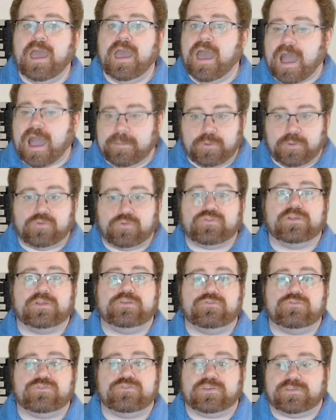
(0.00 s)
I personally
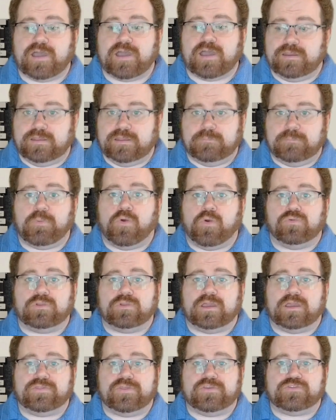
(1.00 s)
use a tiny bowl
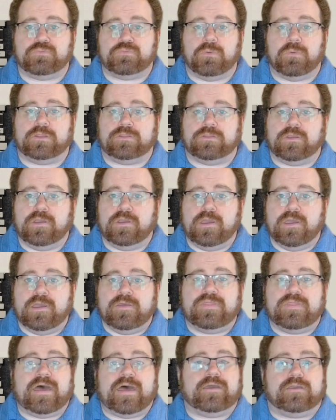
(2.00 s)
like this one
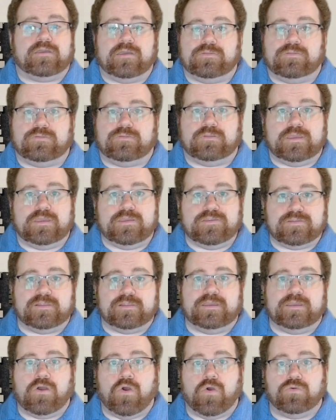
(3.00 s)
that can
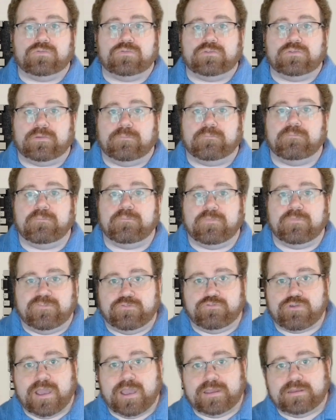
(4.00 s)
easily hold a
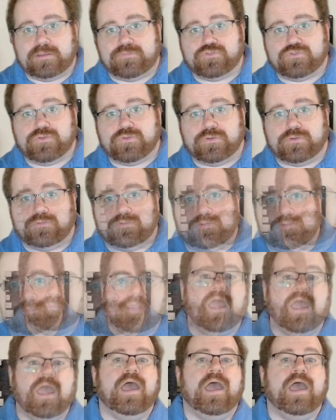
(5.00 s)
variety of screws.